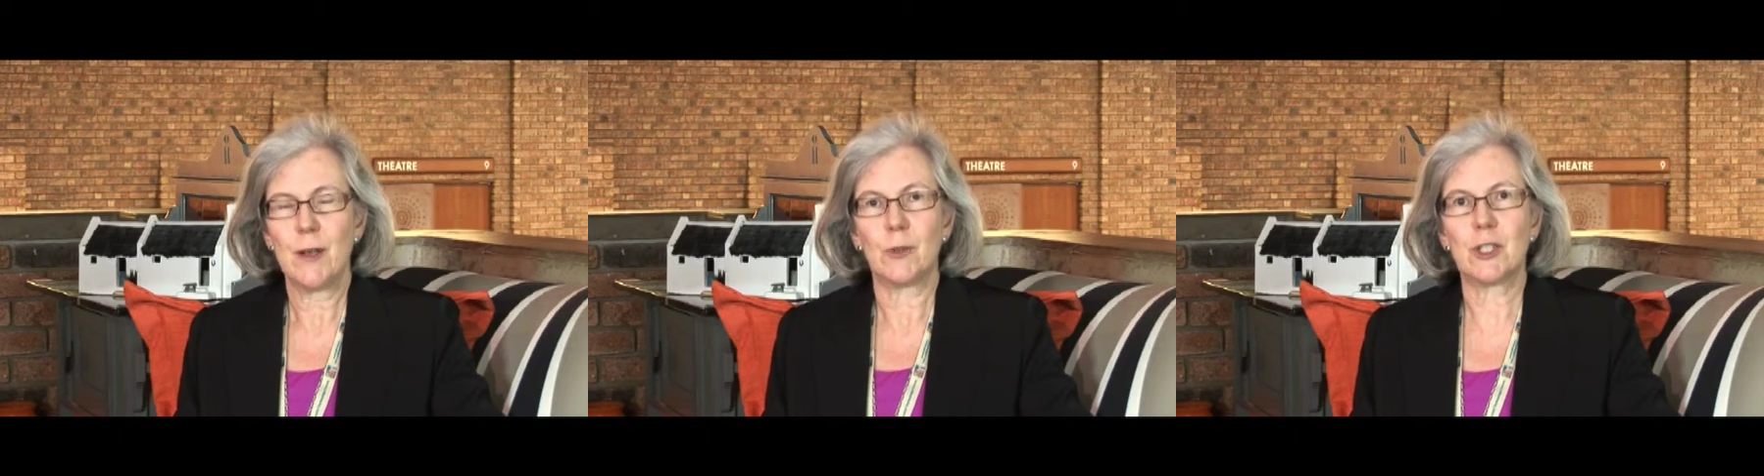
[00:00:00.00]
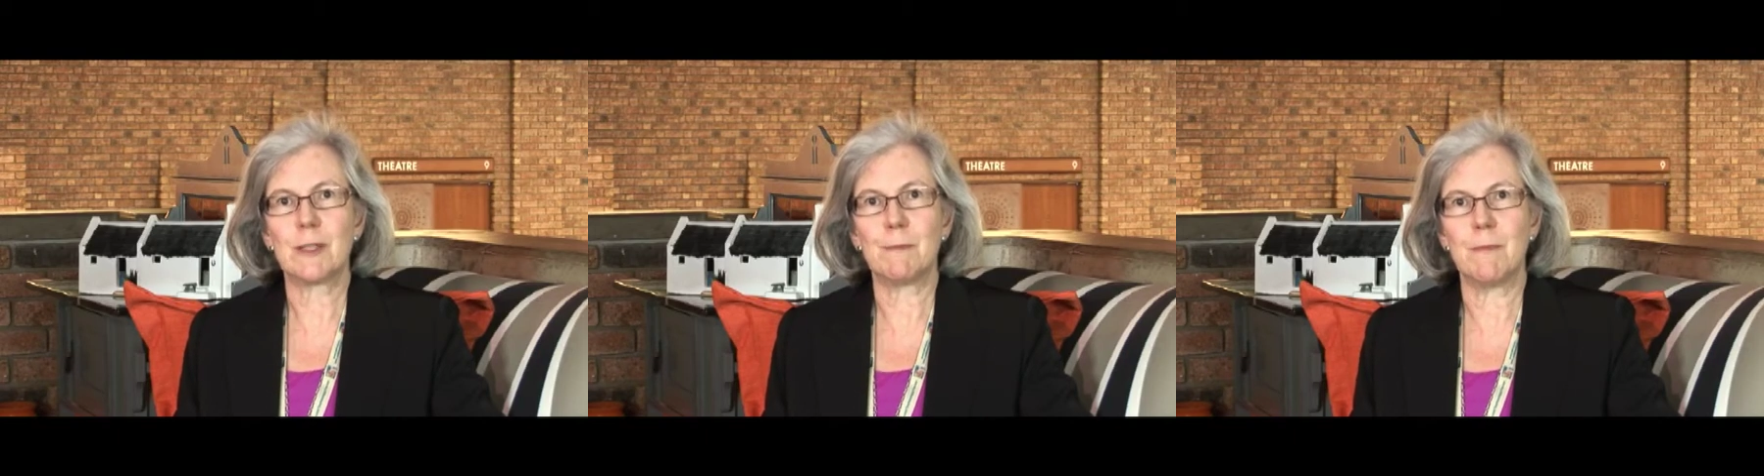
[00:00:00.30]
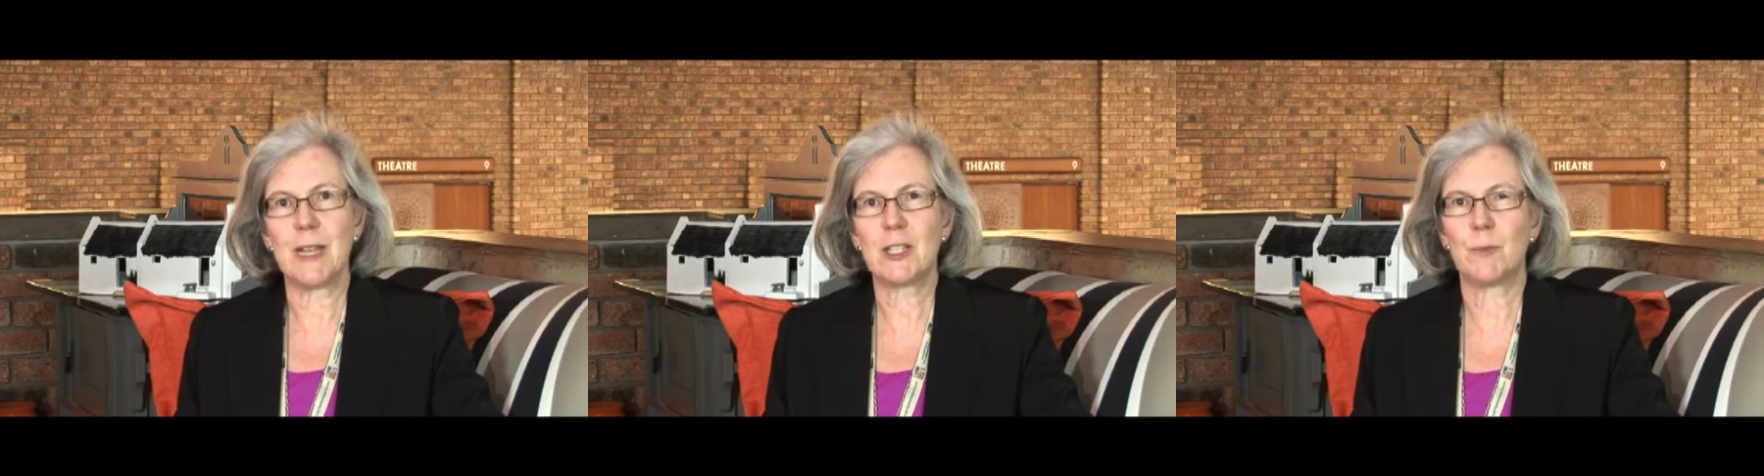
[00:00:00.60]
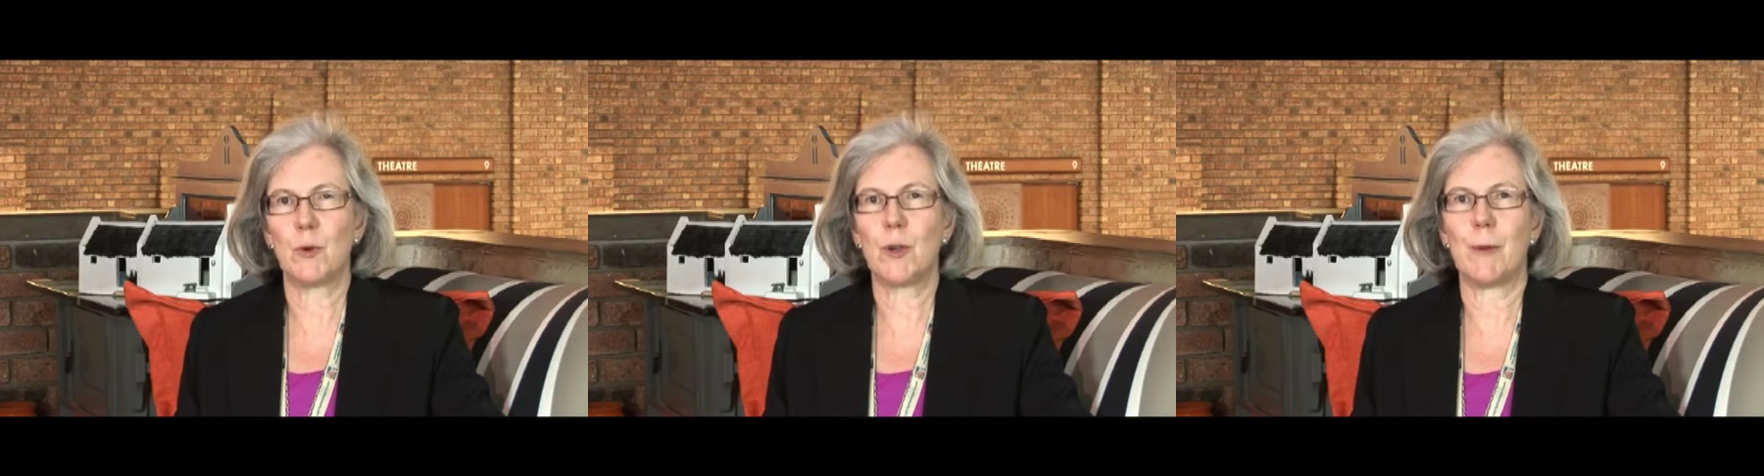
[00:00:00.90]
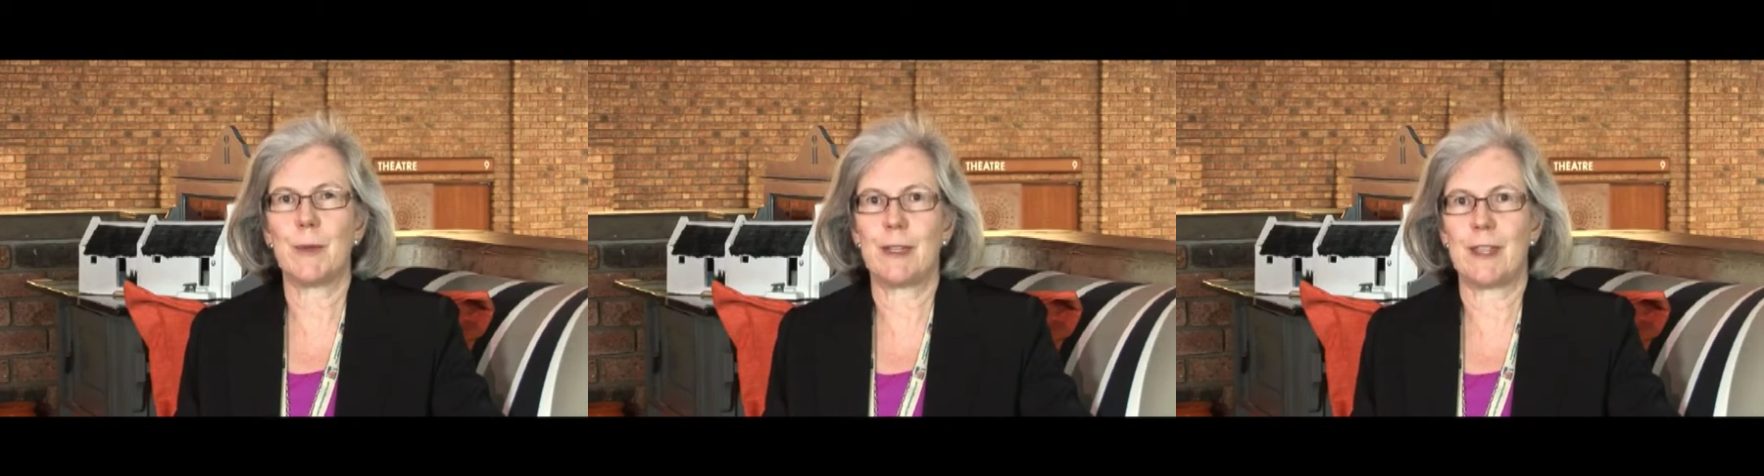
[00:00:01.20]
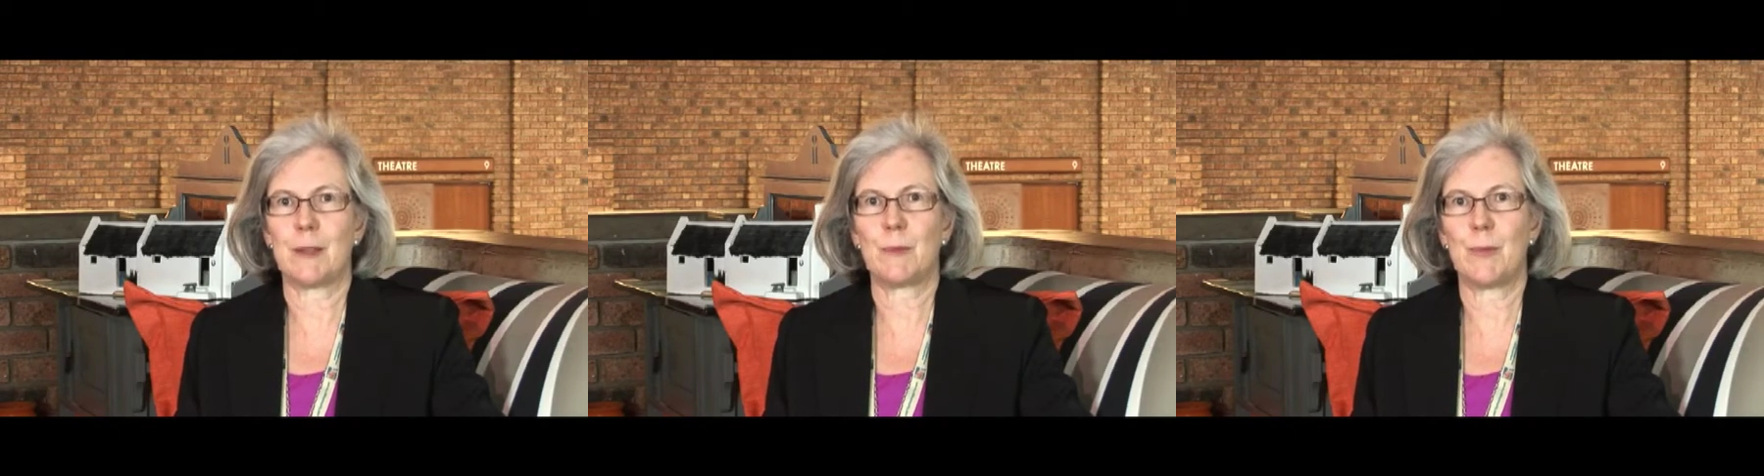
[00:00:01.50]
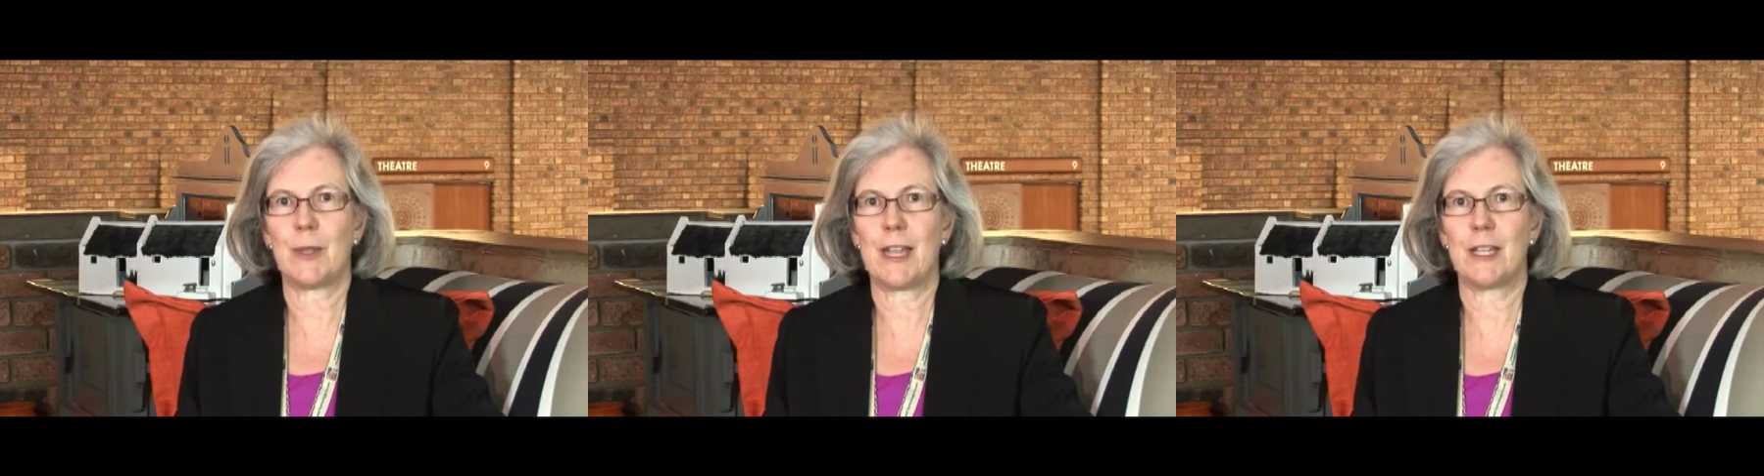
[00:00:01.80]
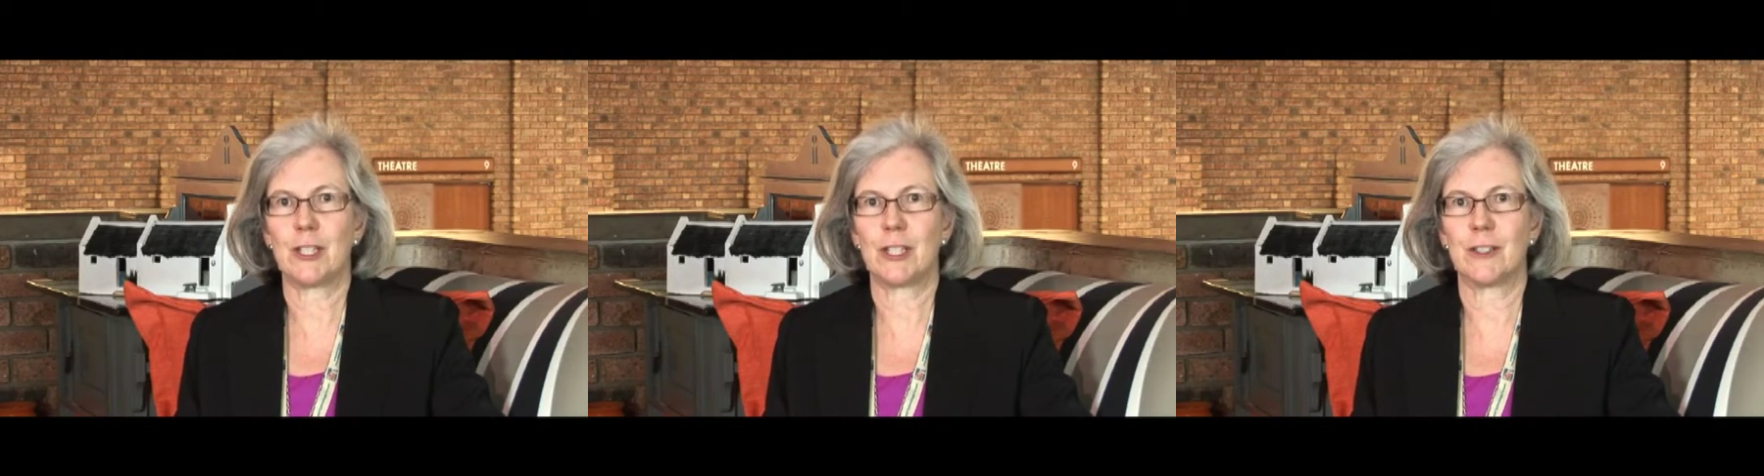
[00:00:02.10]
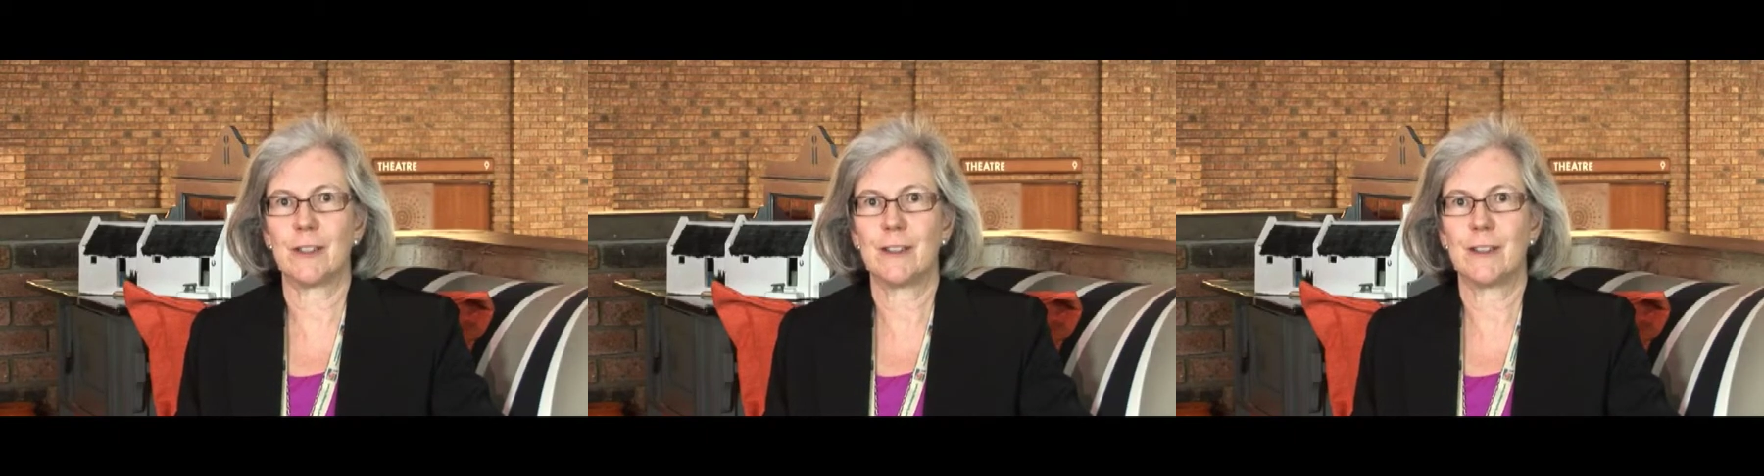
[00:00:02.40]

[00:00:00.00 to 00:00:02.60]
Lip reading: which is much more common in that population.